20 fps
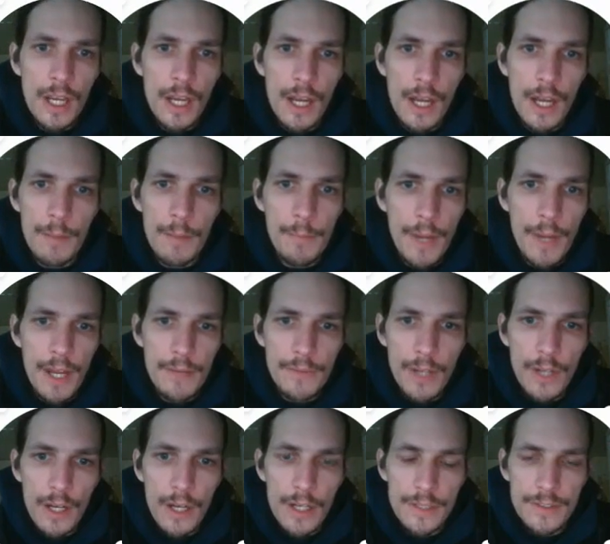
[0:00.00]

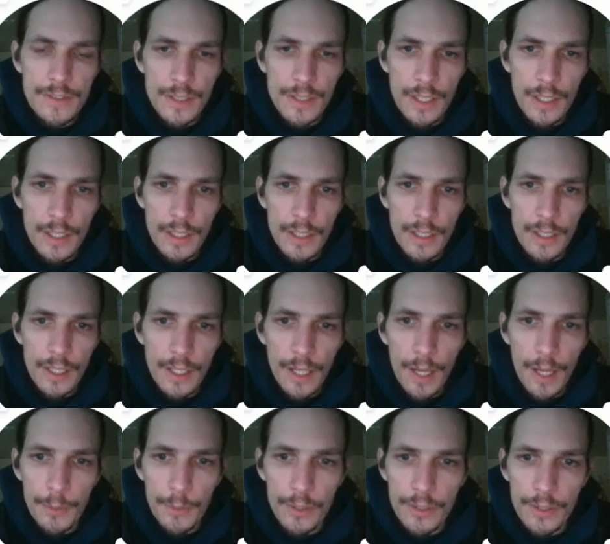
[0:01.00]
I've got a
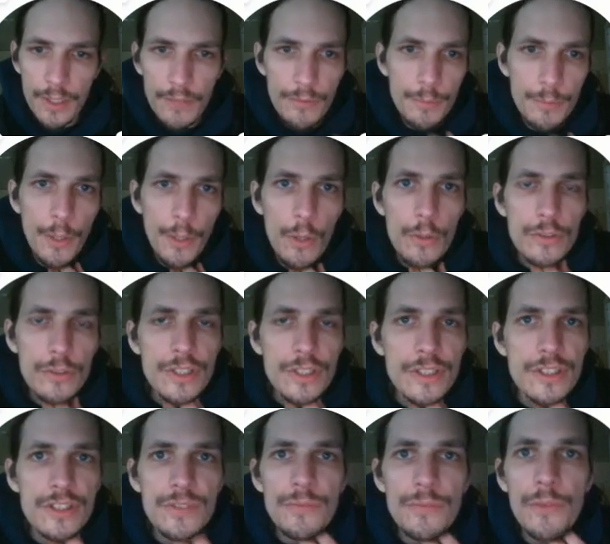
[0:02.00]
couple of different
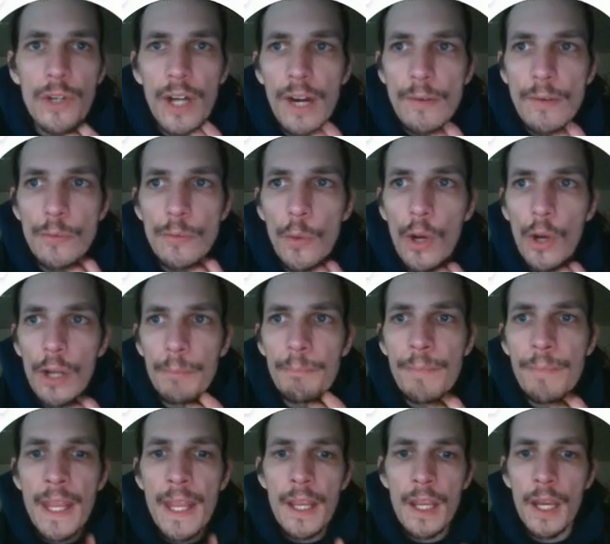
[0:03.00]
bonuses for
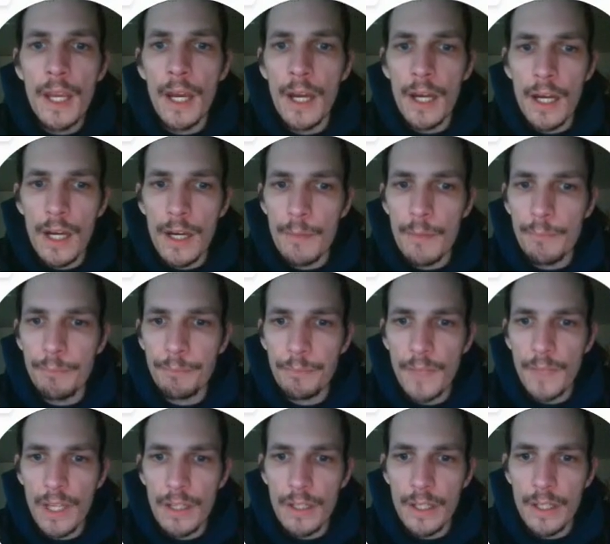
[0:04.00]
everyone,
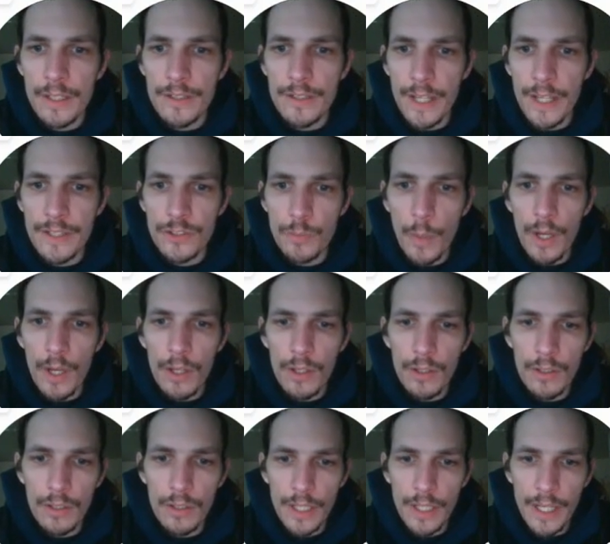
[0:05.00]
as
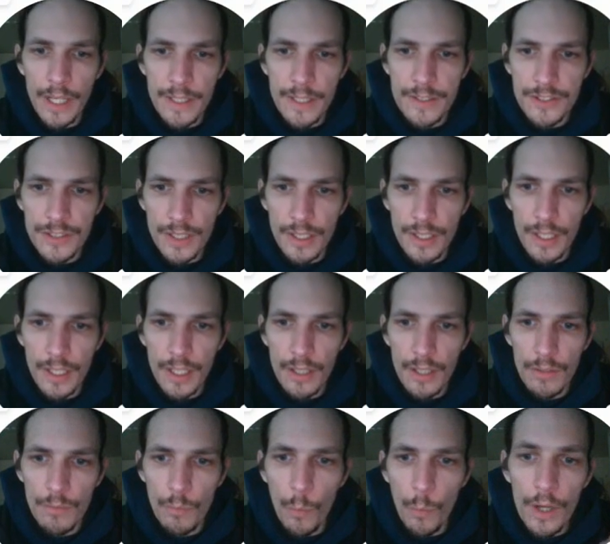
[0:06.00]
well as
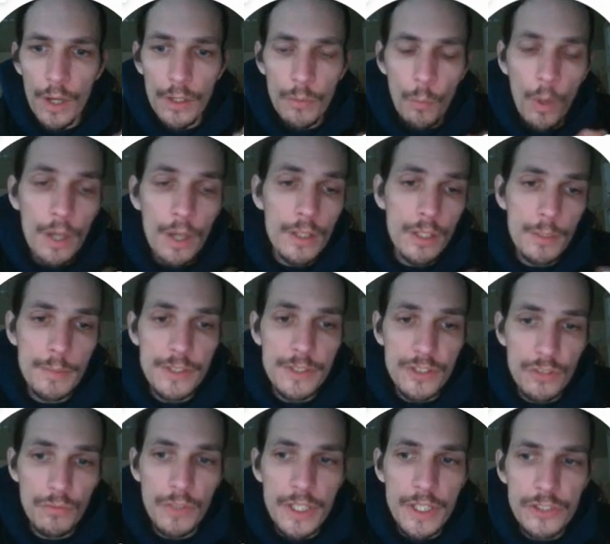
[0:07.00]
one of them
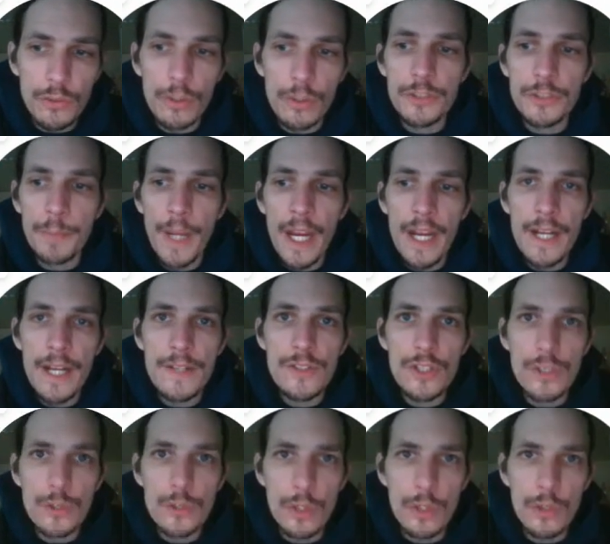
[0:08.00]
is a resource
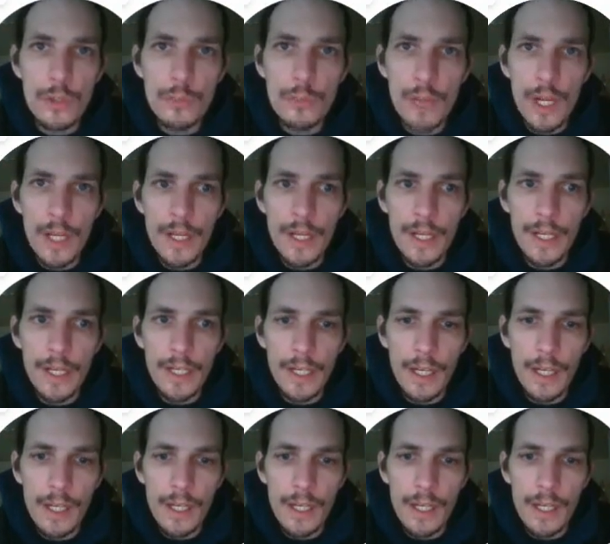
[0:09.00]
page to my